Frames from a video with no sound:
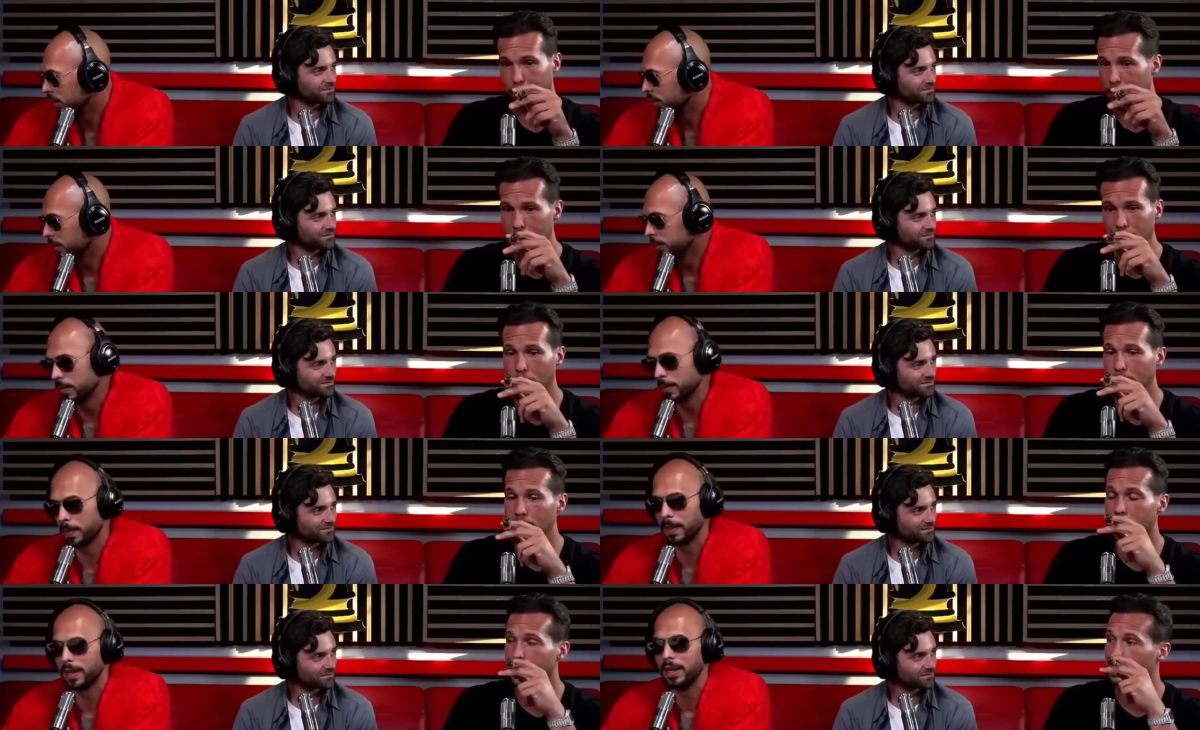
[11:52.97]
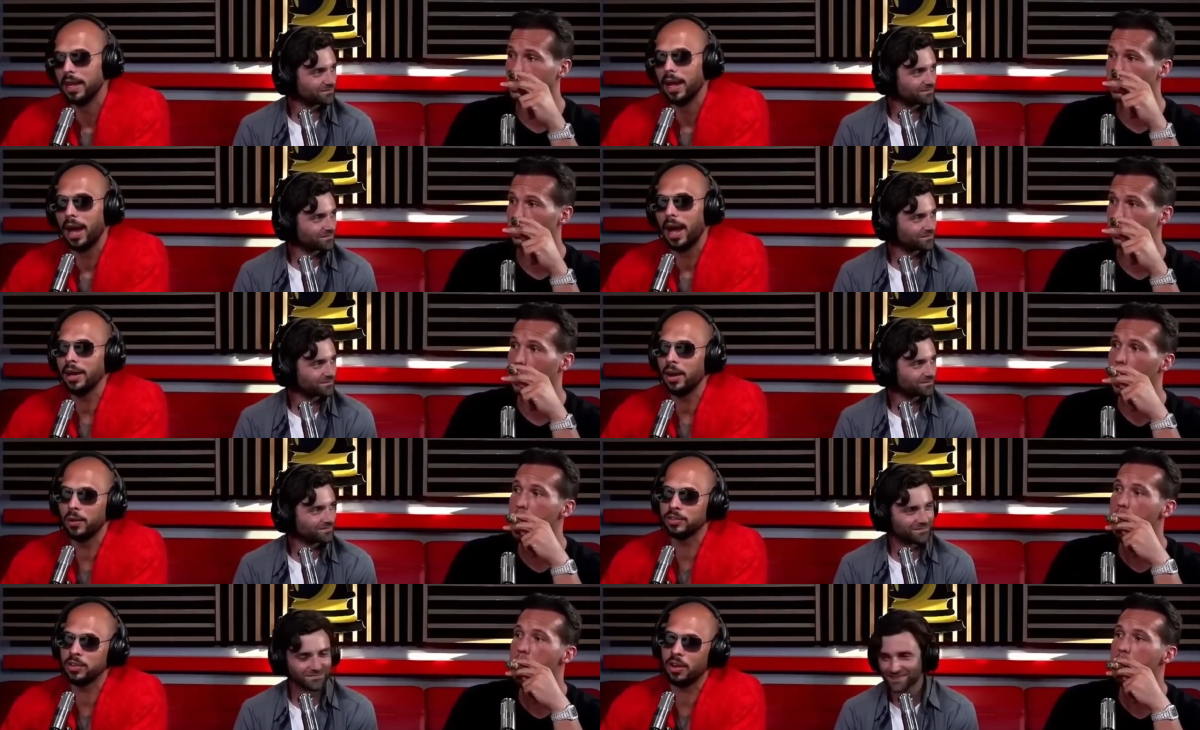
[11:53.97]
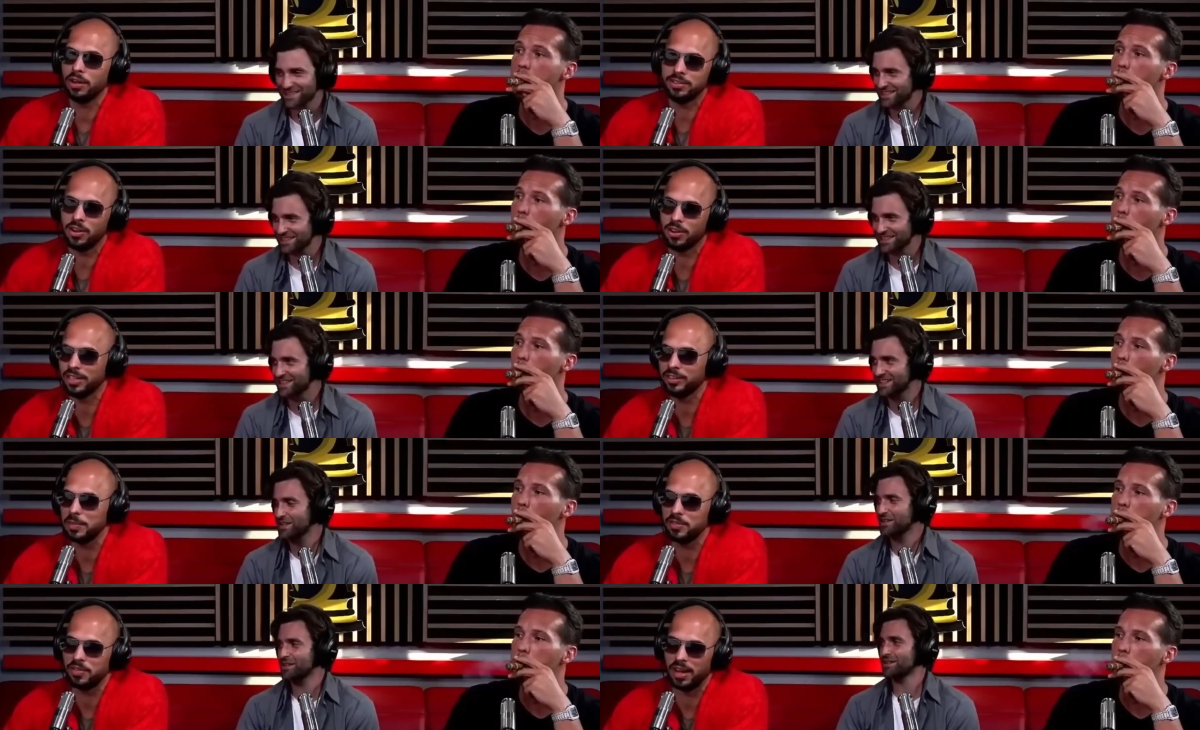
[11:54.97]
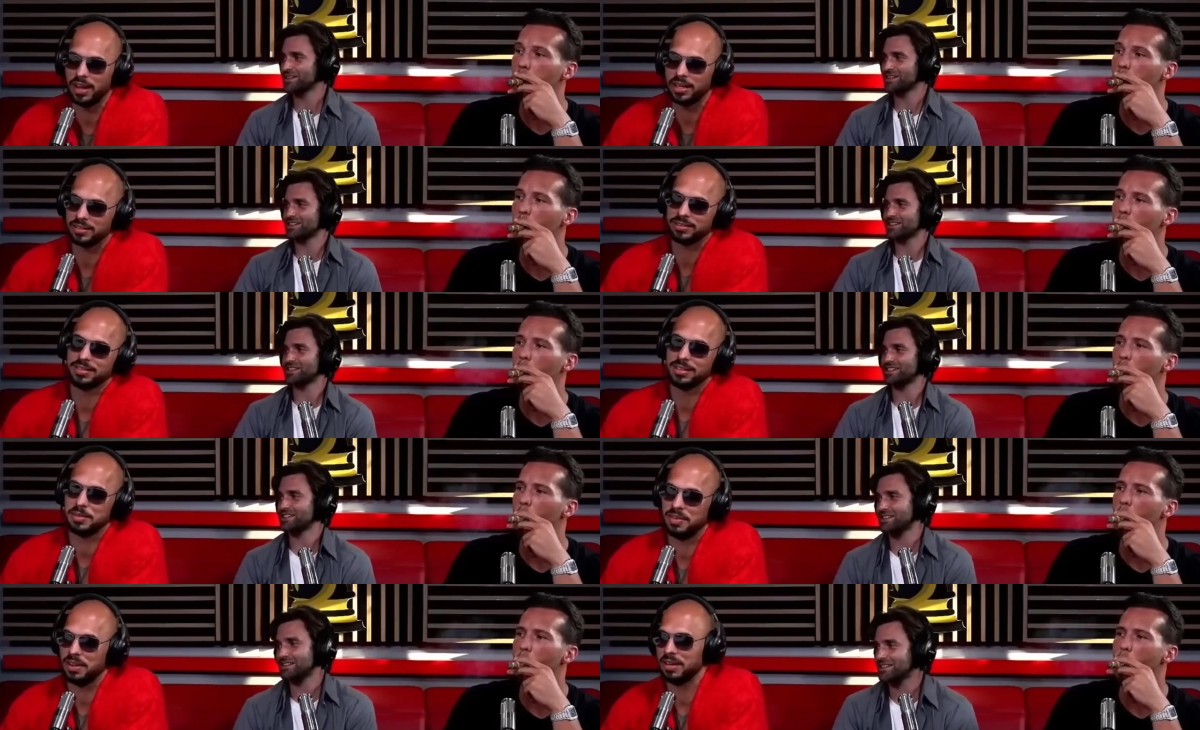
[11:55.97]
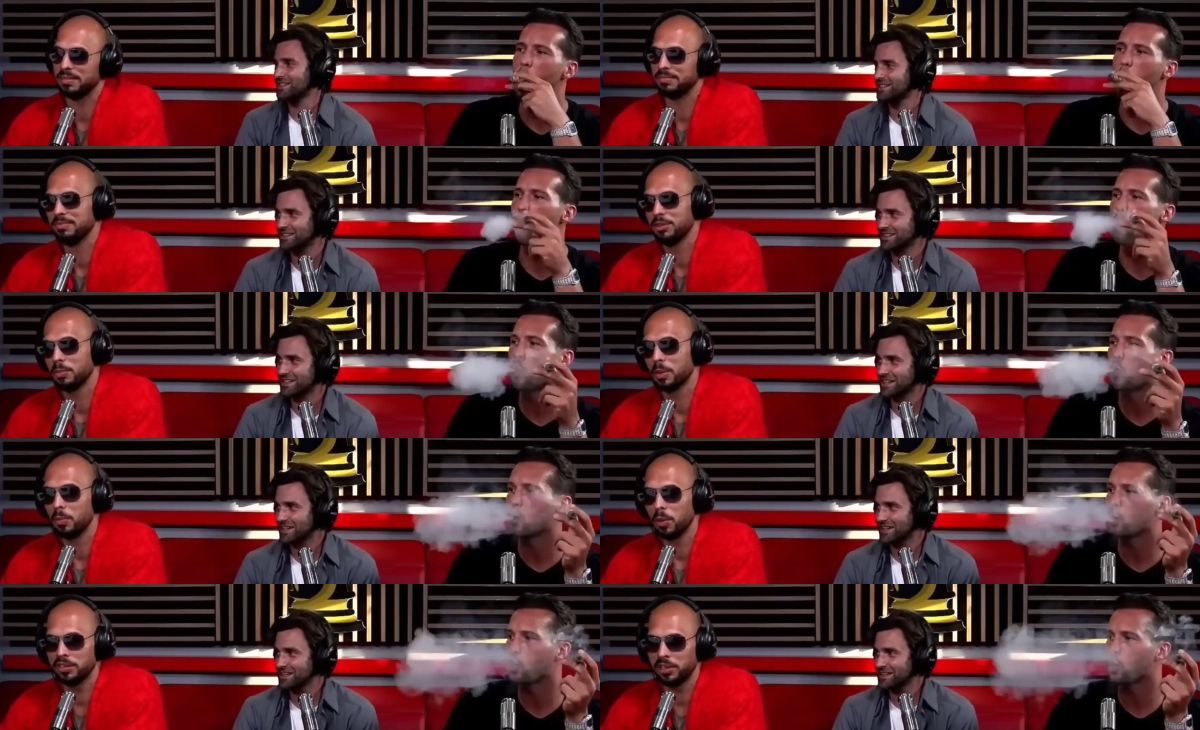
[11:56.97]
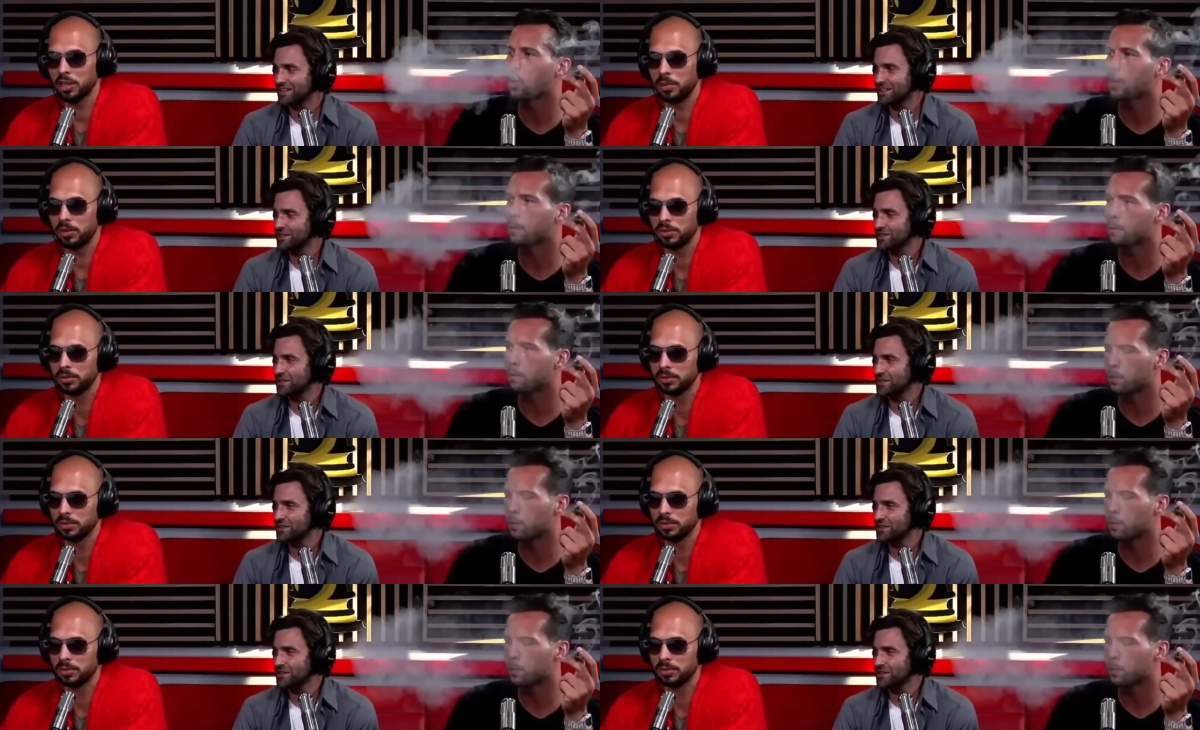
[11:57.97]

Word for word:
Speaker 1: man, do I dislike these people. I know it's not. It's not. It's gonna be fine. It's gonna be fine. It's no problem. What they say on the poll?